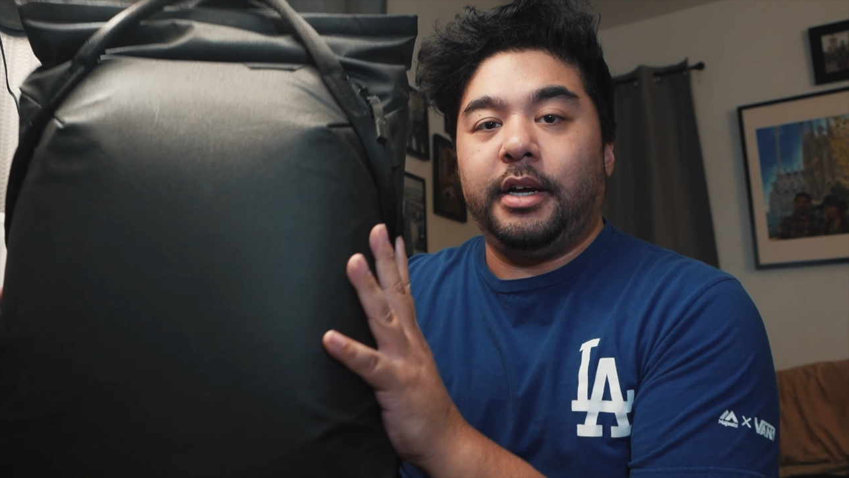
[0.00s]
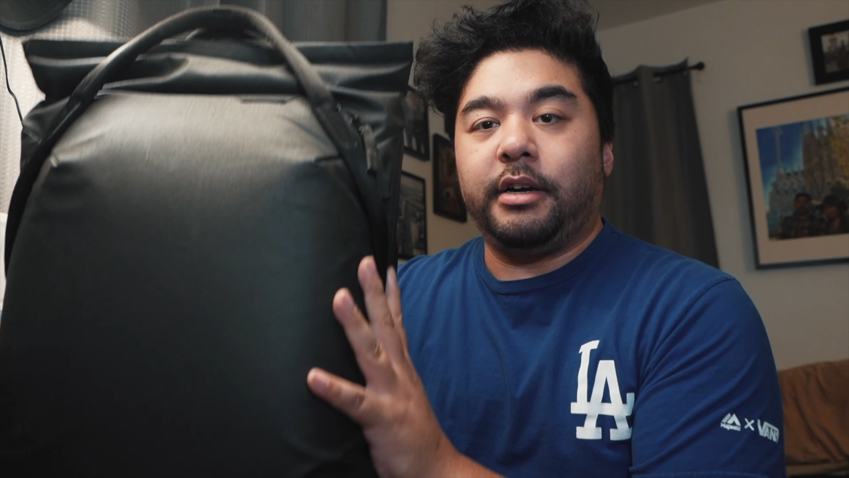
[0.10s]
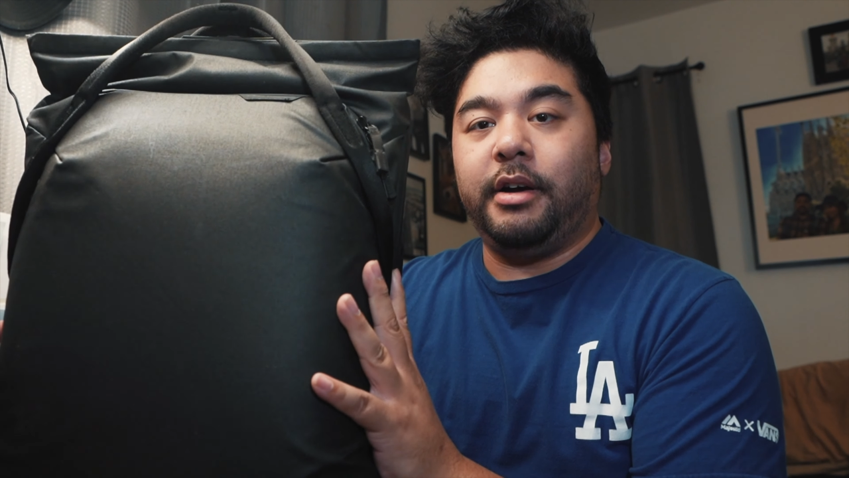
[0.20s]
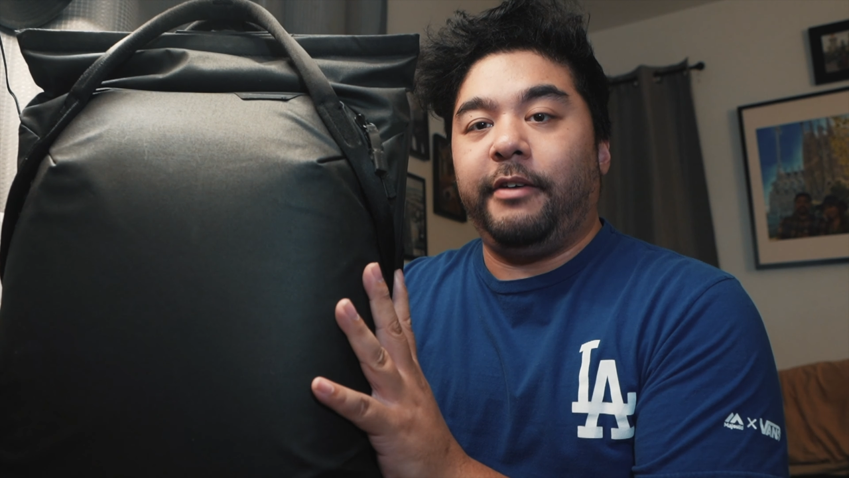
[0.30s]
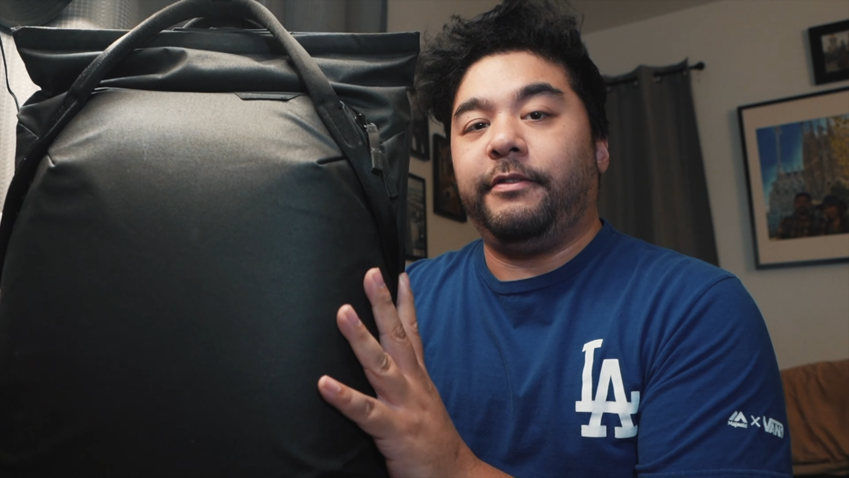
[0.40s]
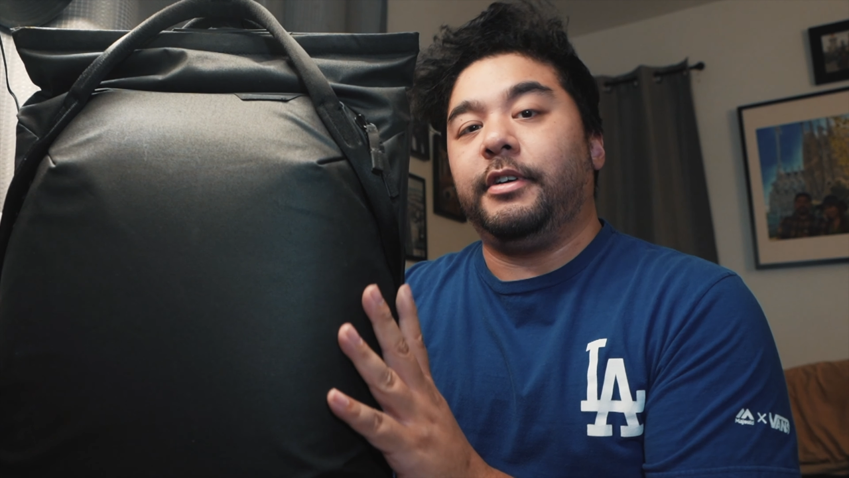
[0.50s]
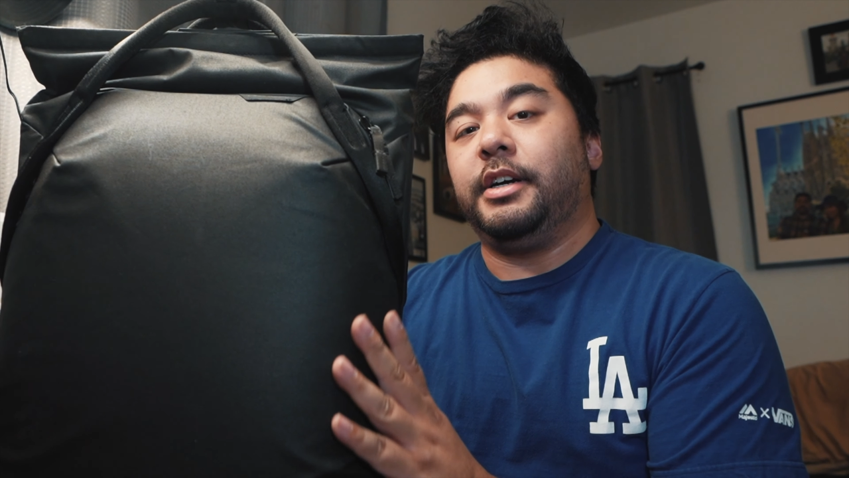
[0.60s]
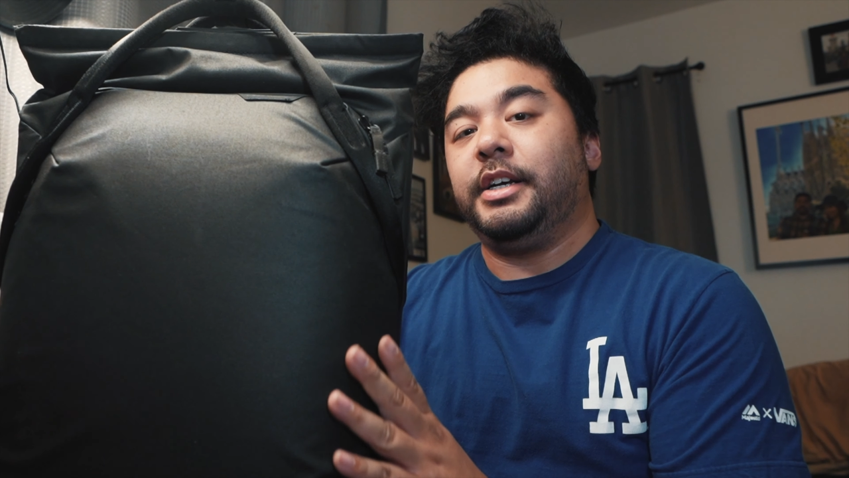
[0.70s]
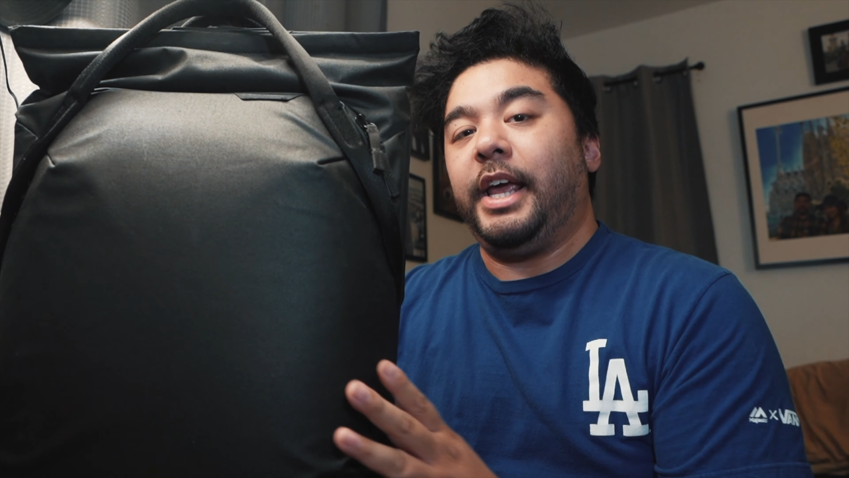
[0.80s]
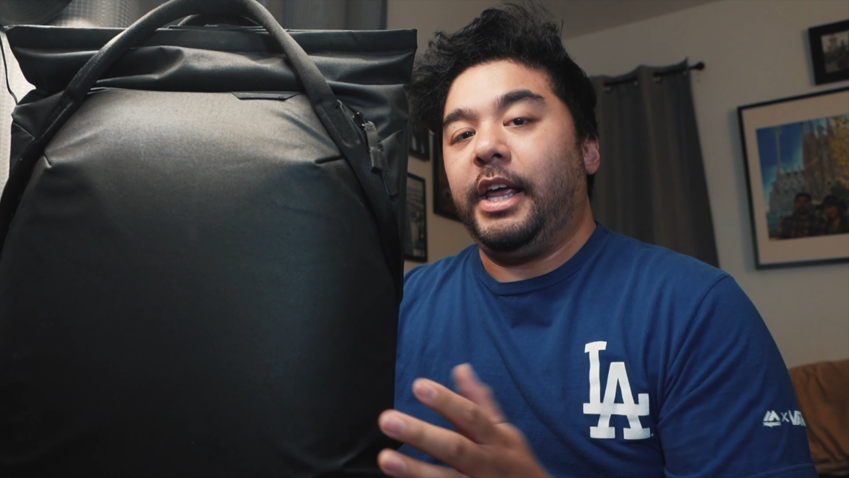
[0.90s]
I'll go out for
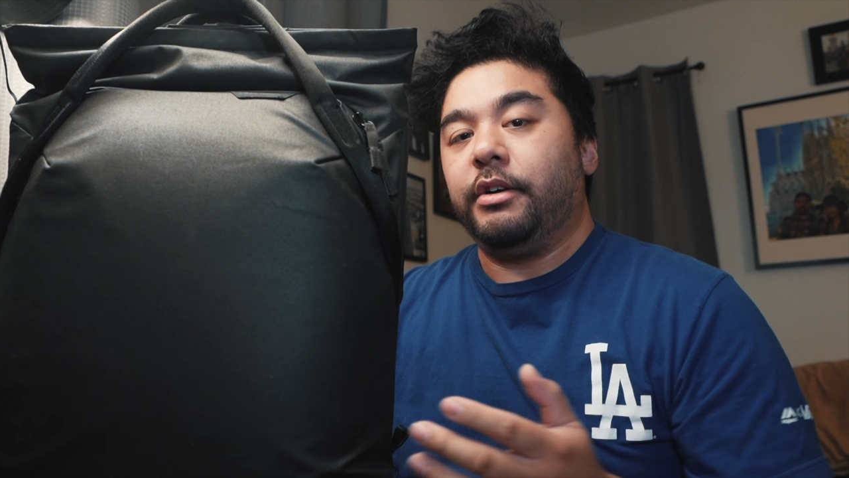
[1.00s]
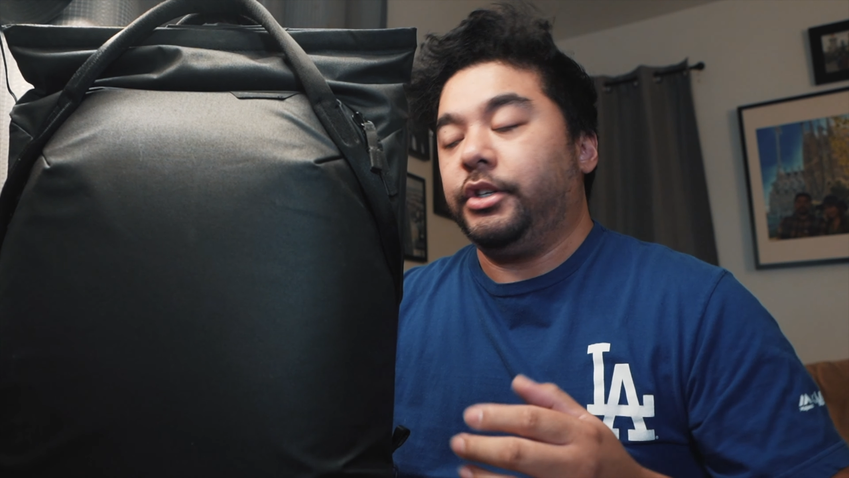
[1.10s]
a day or